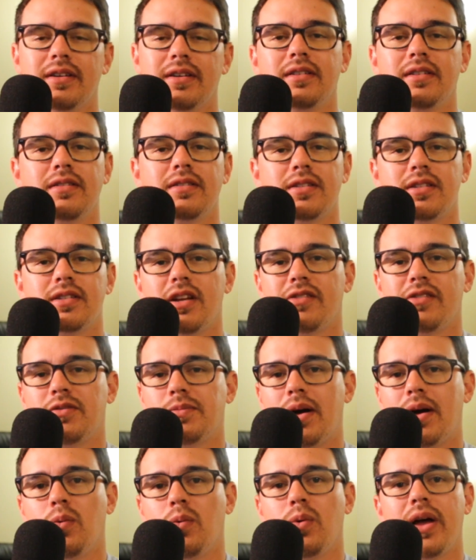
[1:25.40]
stuff
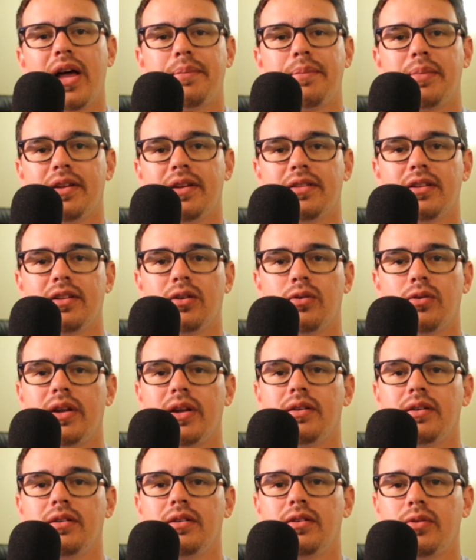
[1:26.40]
about what happened at the Great
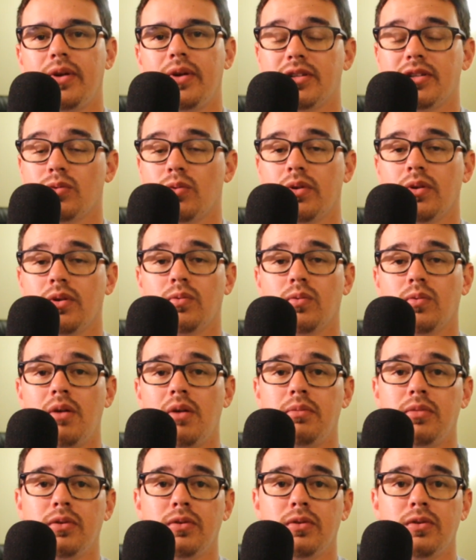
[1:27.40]
greatest Royal
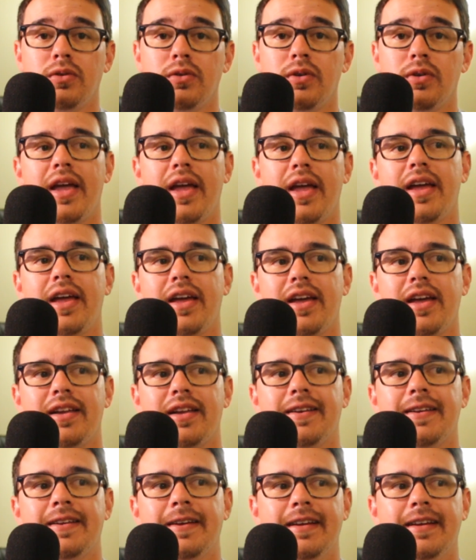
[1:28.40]
Rumble,
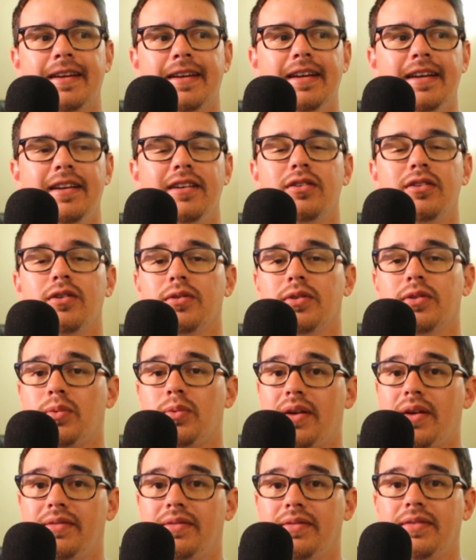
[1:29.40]
and you know the
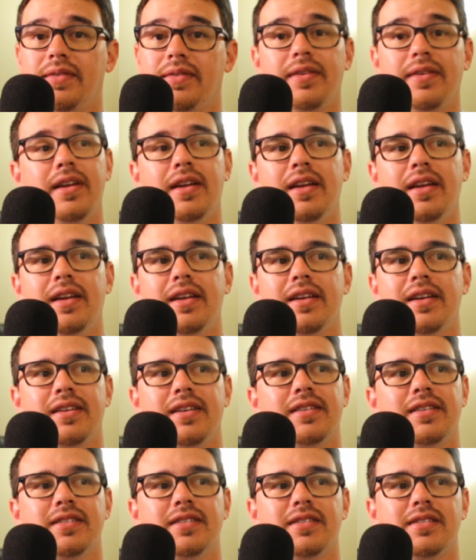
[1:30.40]
ref
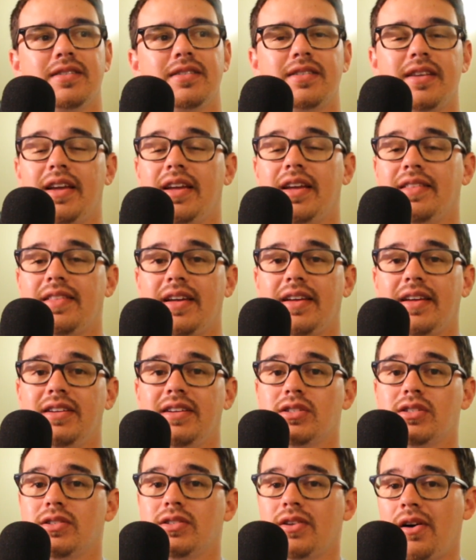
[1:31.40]
is saying that he's
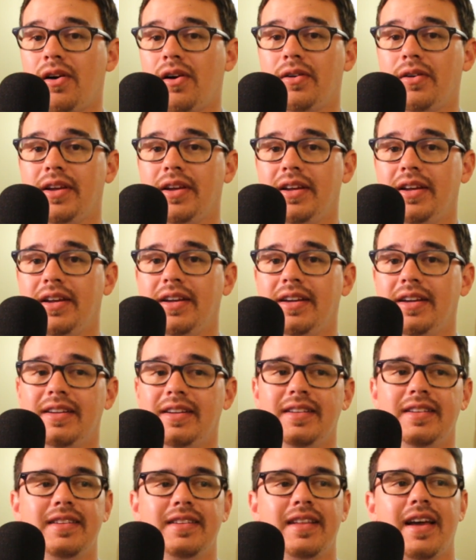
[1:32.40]
sorry
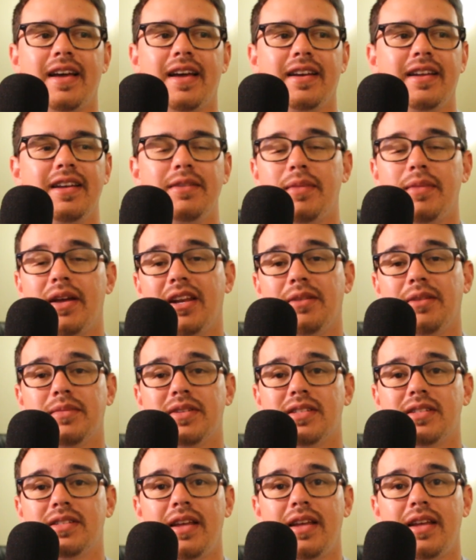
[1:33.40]
that he made a
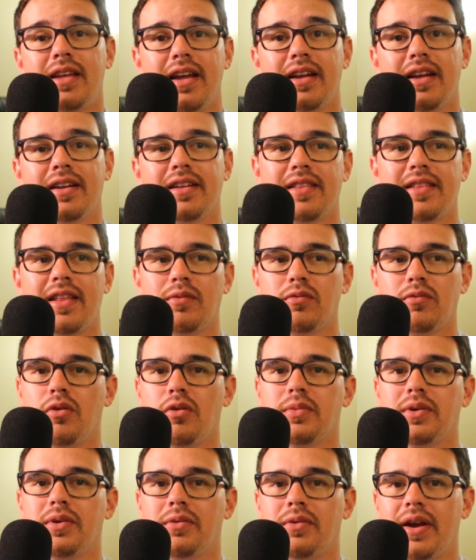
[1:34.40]
mistake and that
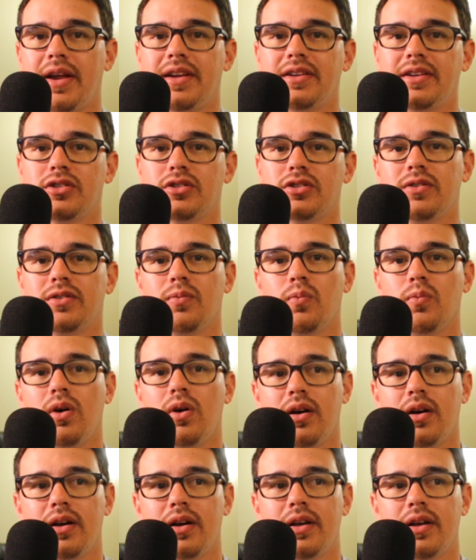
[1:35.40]
Roman Reigns should have
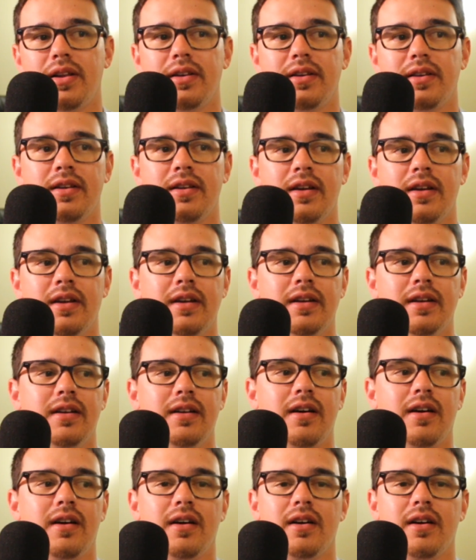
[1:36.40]
won.
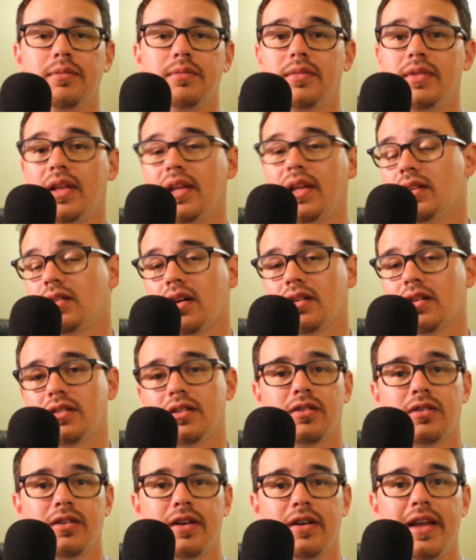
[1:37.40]
Um, they talked to
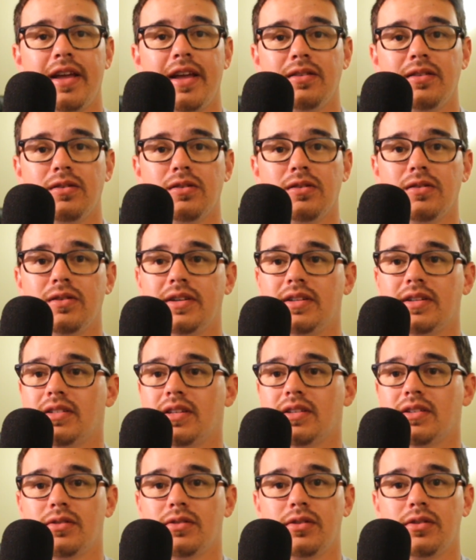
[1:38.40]
Kurt Angle, and he
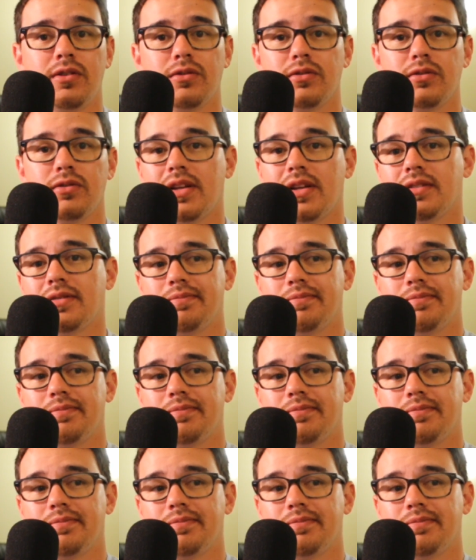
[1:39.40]
says, you know, that